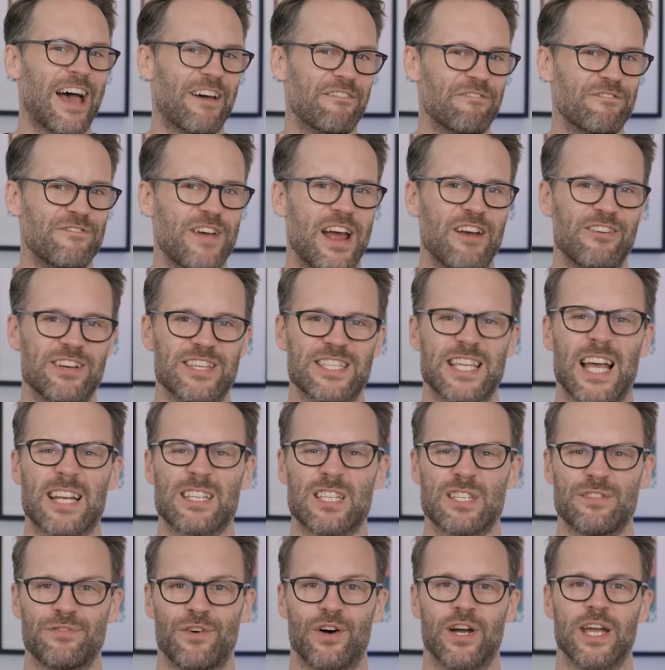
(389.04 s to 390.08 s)
and very
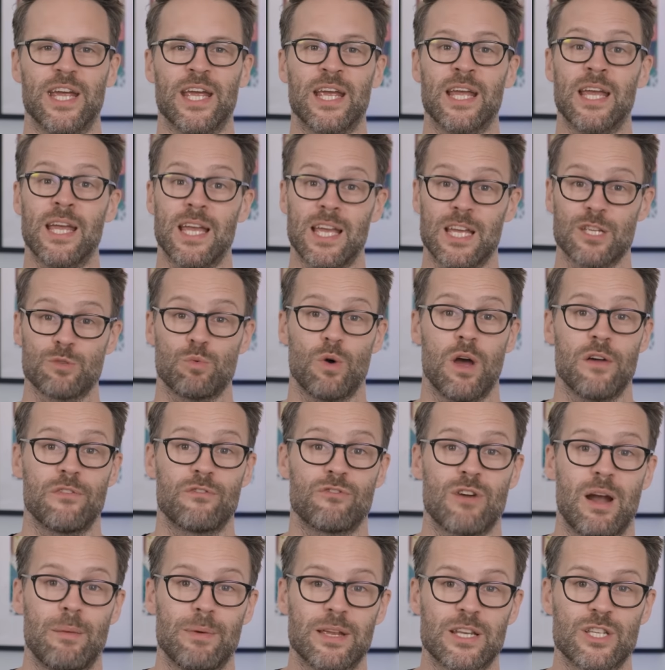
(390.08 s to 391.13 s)
satisfying it's worth
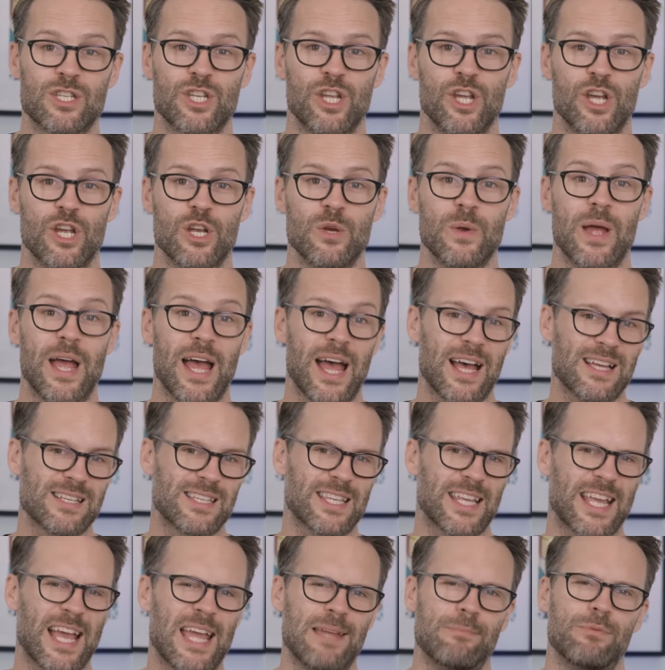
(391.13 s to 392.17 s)
grabbing too, as
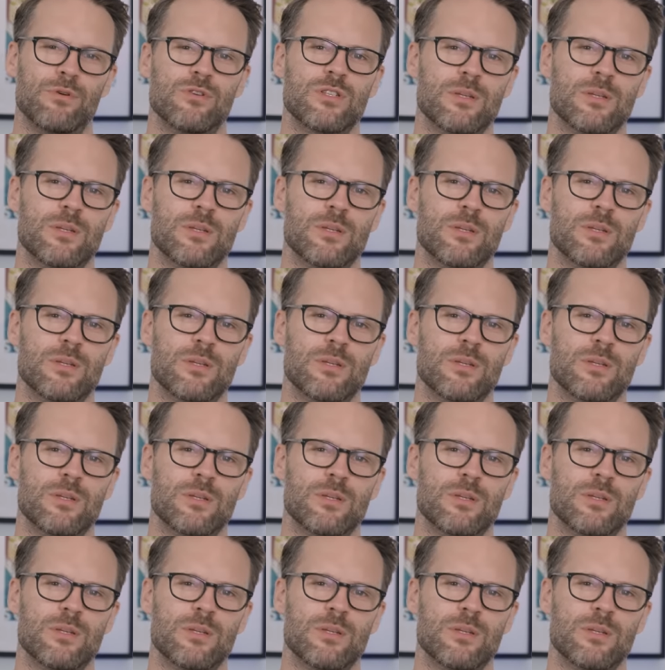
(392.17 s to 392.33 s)
the cable